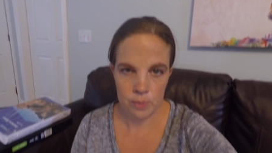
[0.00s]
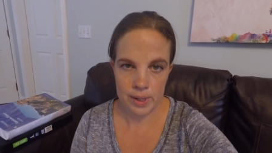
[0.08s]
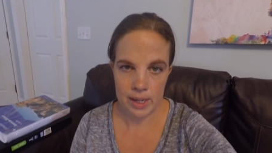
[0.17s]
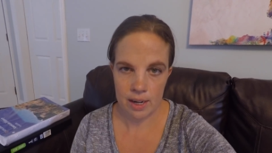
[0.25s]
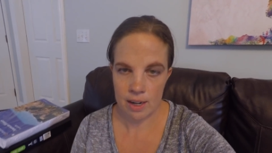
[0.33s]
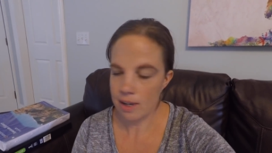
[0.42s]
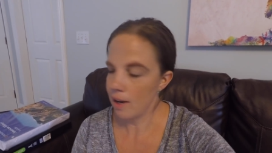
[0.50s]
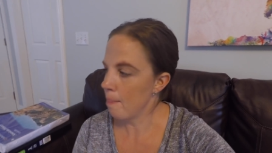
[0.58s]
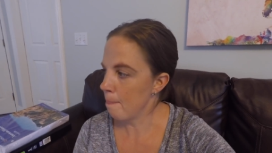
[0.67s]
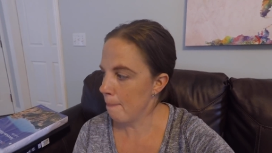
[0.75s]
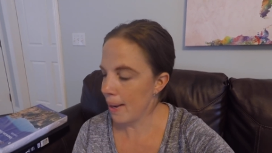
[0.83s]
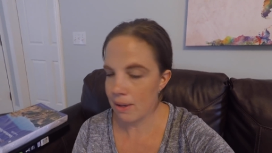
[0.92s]
We are
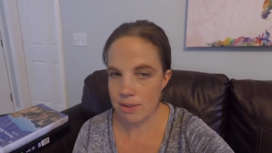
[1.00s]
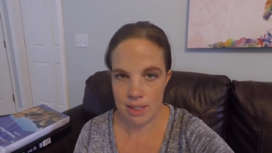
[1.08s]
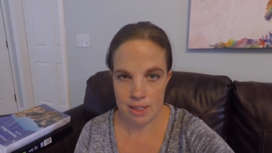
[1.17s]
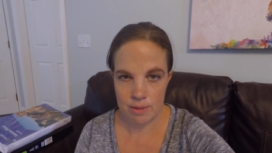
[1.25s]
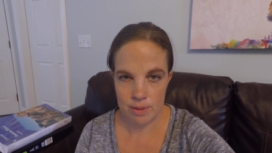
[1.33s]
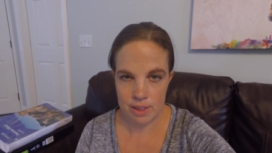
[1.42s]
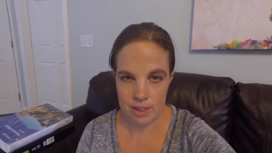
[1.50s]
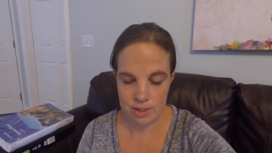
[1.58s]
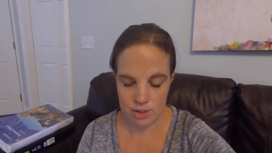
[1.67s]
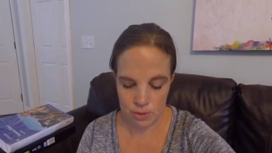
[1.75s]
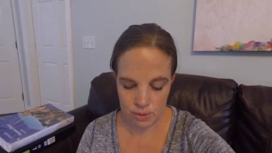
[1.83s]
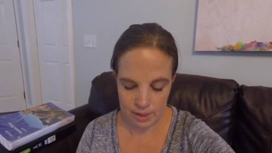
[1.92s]
about done with our
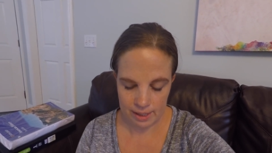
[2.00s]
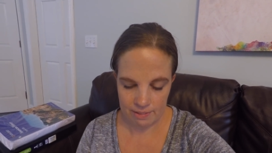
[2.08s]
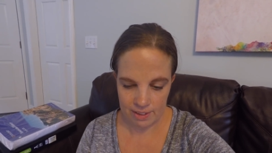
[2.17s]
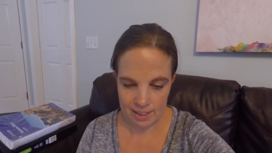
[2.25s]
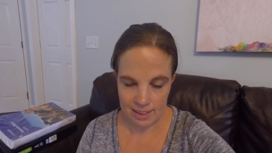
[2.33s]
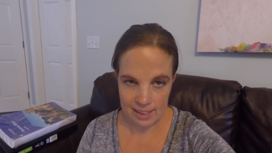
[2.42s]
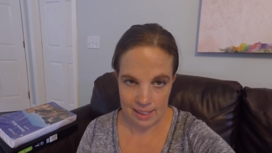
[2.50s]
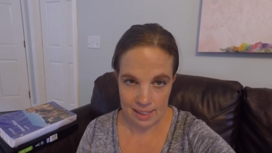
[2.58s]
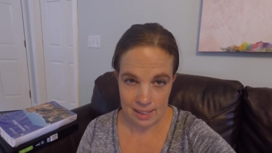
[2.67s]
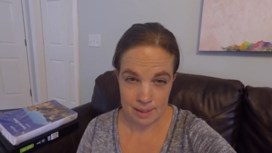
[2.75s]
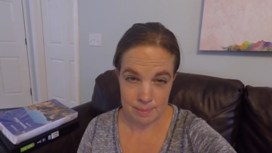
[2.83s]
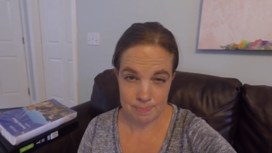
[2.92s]
school day finally.
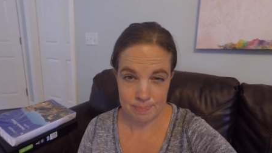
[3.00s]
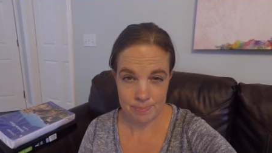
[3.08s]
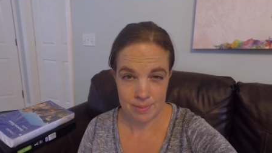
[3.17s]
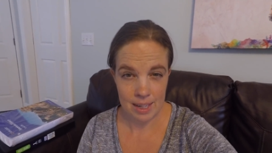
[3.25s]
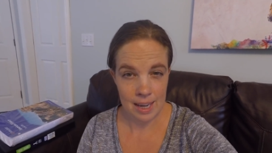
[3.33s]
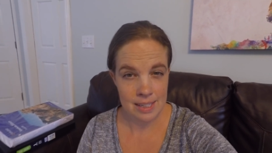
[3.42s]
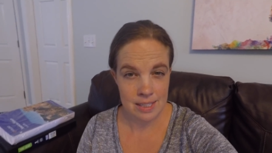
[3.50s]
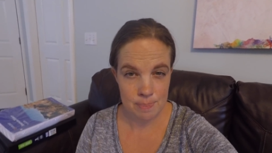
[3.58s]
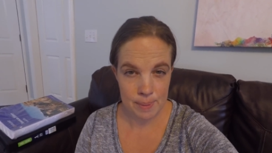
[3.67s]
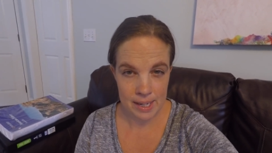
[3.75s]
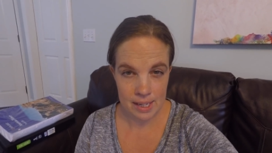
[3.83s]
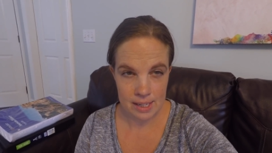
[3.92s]
Um, I
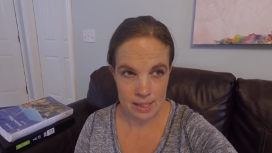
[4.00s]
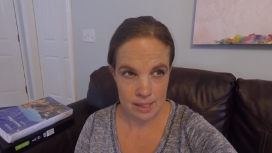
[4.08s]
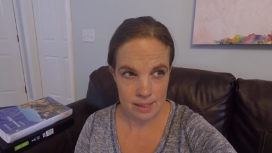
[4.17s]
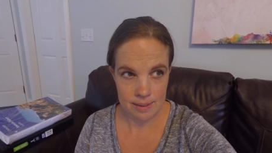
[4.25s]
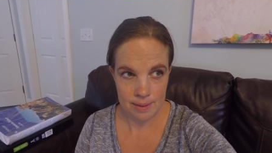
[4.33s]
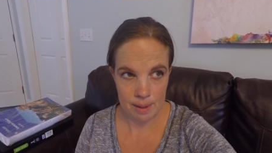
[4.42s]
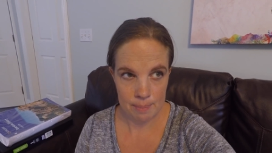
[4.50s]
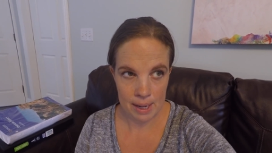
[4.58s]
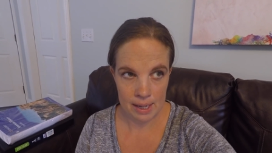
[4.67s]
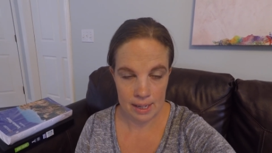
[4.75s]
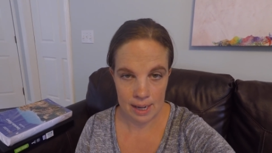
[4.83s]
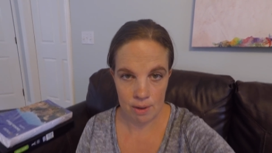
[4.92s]
spend
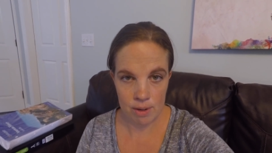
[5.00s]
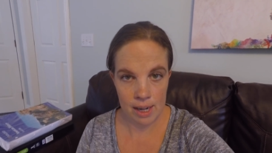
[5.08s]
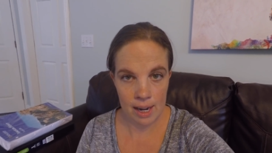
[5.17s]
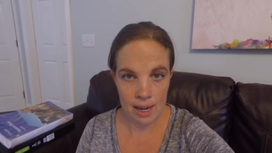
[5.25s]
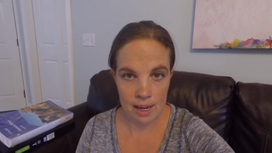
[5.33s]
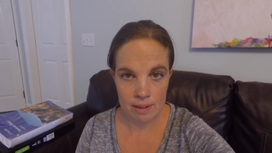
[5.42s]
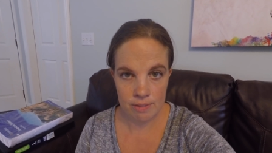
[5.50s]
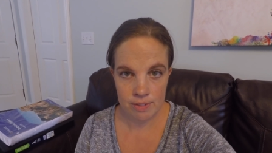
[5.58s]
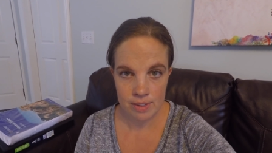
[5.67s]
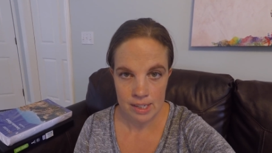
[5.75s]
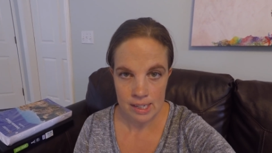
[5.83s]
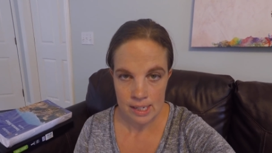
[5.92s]
about an hour and a half
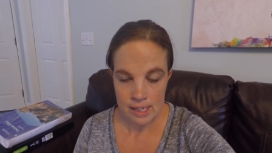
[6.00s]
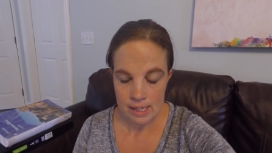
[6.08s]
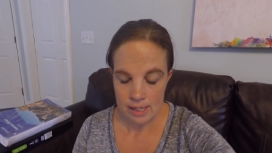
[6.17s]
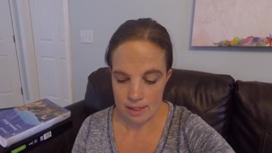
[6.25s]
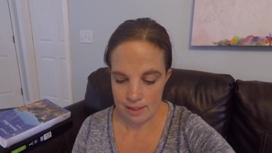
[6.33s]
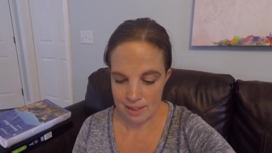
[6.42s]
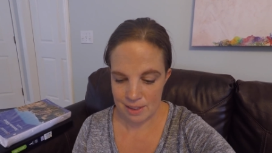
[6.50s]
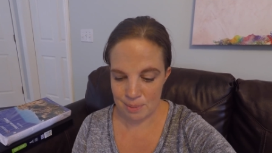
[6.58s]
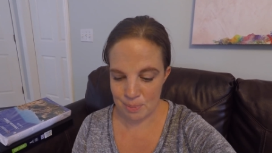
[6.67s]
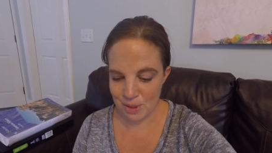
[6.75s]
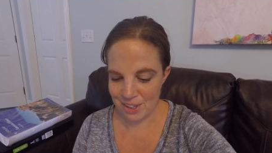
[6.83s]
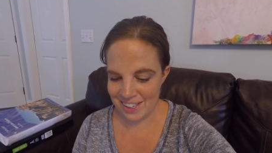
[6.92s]
in the
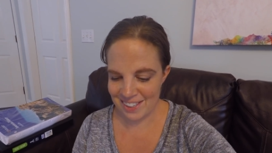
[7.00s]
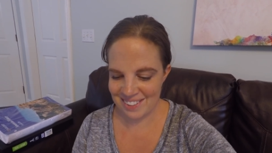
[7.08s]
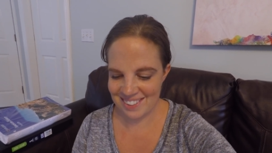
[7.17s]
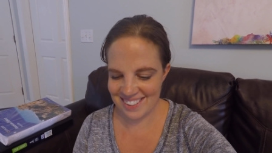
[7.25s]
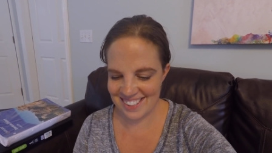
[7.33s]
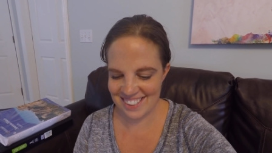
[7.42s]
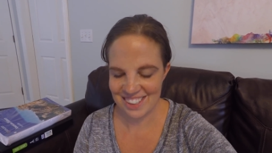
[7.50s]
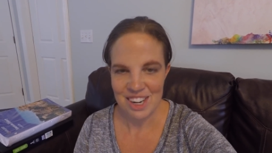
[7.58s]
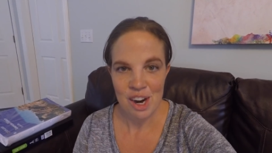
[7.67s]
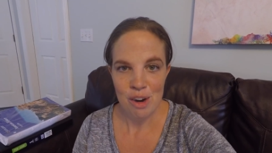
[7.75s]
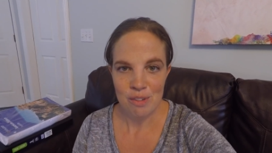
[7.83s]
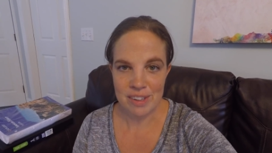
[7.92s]
morning
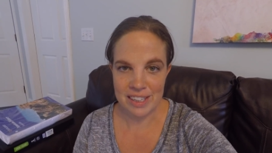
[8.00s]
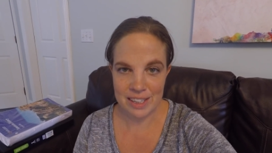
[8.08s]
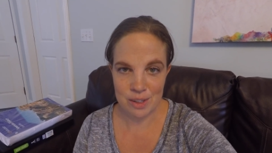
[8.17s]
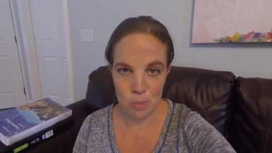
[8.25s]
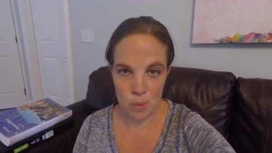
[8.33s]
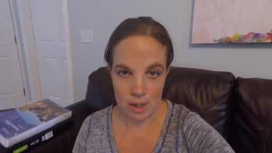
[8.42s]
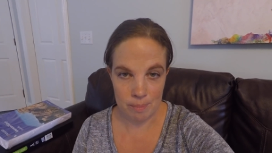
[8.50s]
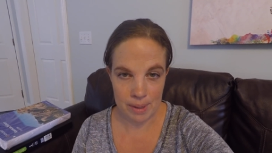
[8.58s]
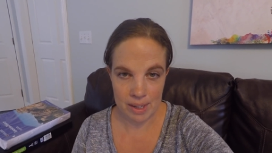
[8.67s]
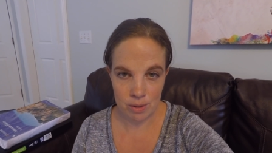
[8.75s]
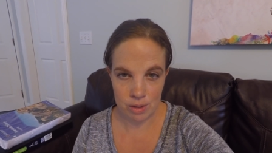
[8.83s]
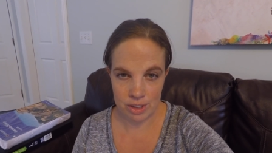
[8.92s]
reading to one of
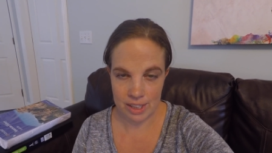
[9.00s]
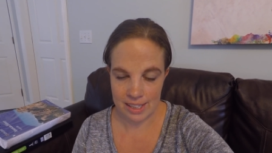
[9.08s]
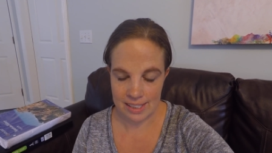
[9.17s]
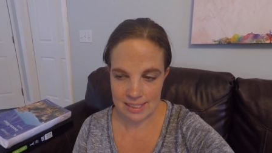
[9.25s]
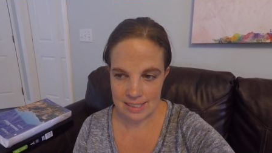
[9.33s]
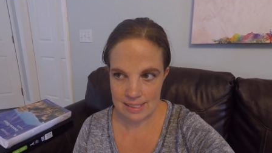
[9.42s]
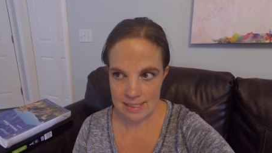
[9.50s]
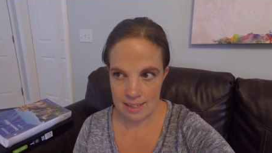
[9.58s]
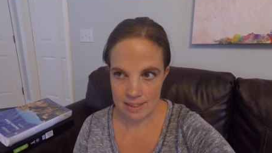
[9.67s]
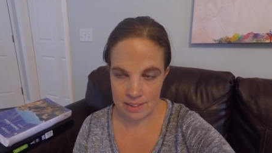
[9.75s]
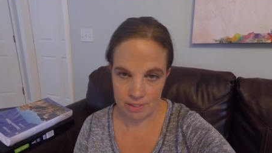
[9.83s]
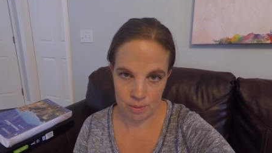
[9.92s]
my older kids,
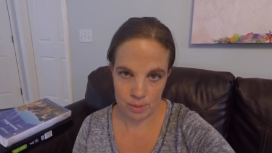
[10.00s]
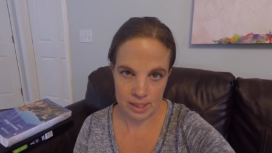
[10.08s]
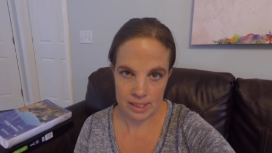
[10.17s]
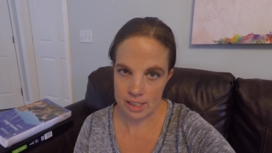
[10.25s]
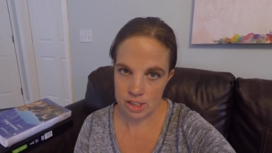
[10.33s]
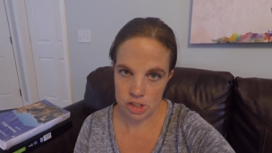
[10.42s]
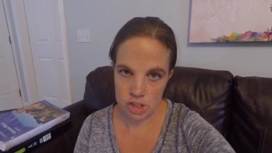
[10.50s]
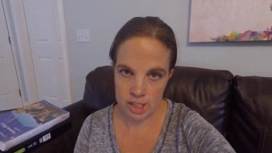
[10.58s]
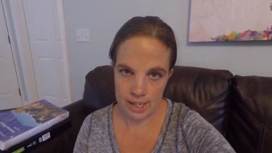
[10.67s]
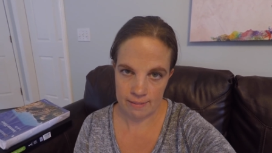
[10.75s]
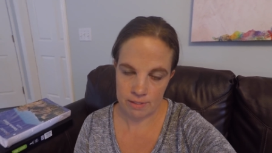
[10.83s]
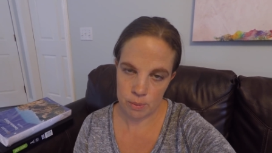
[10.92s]
a different one each
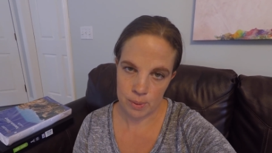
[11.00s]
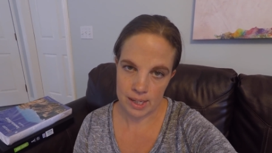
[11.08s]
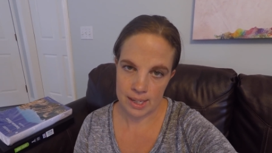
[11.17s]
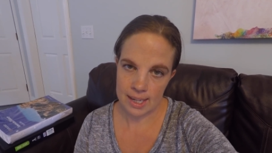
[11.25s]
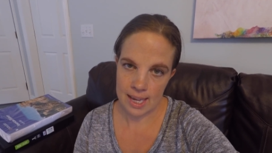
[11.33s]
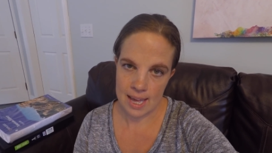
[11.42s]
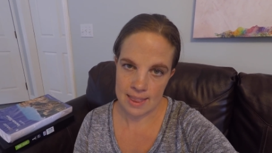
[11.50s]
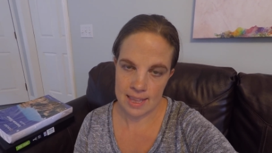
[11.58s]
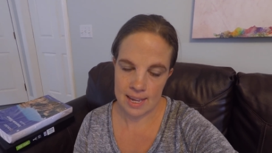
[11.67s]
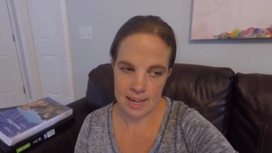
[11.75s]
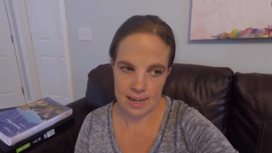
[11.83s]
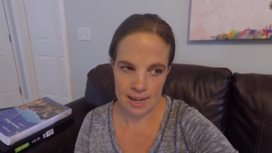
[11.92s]
day of the week, and
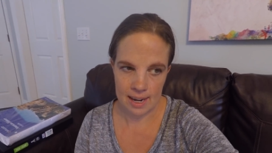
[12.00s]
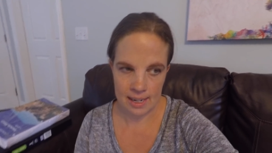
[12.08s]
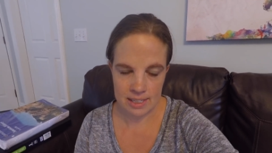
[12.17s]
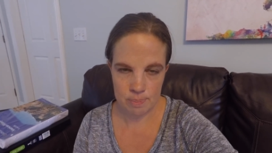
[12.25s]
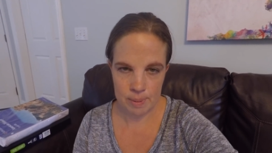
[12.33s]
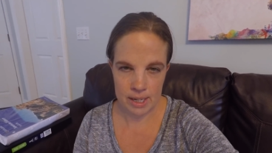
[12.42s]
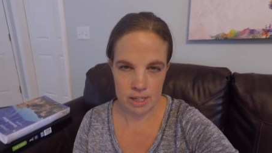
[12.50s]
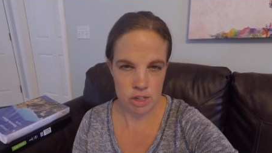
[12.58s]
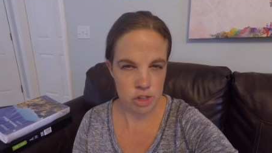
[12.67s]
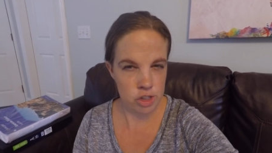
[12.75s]
then I spend